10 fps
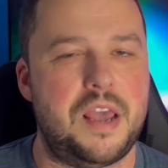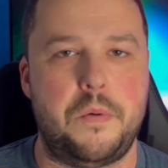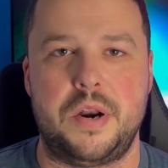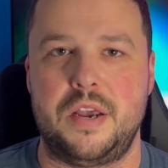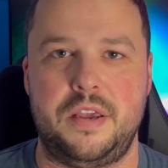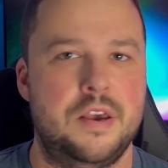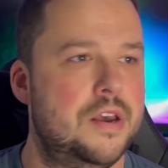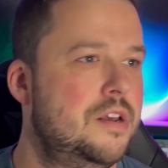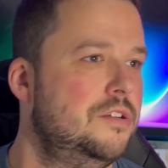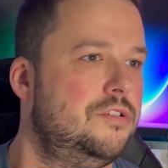when I
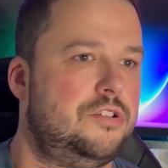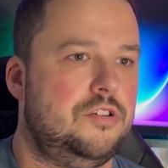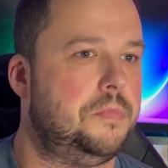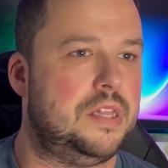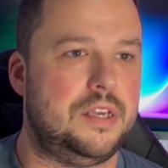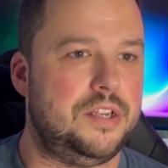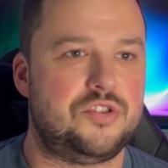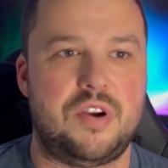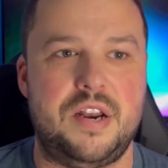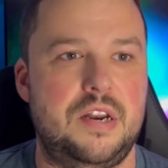stupidly
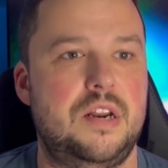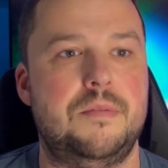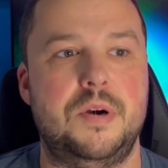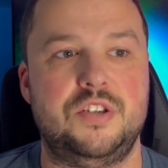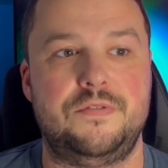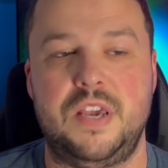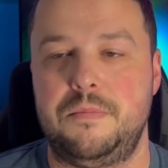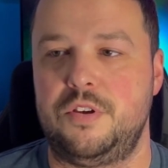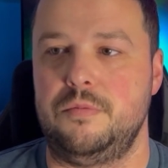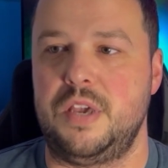traded in a bunch of
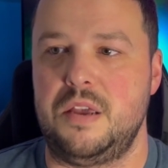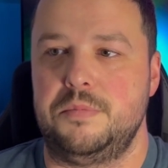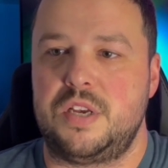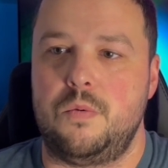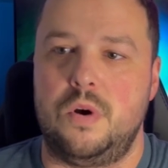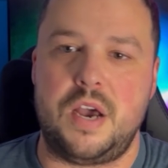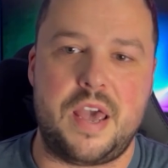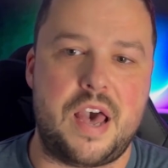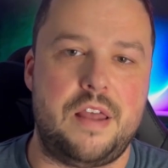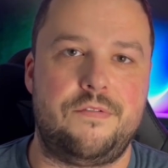GameCube games I
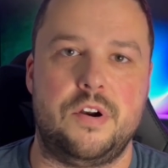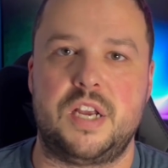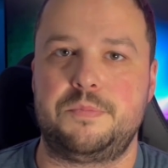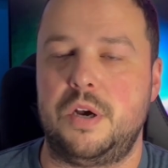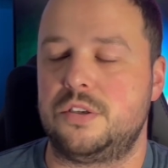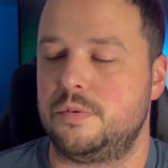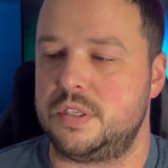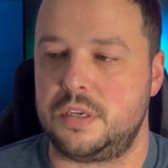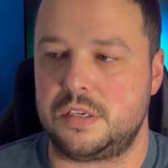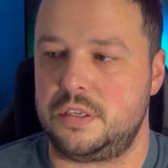had for an Xbox
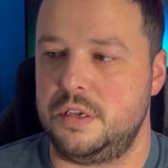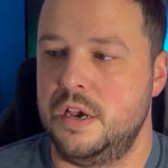360.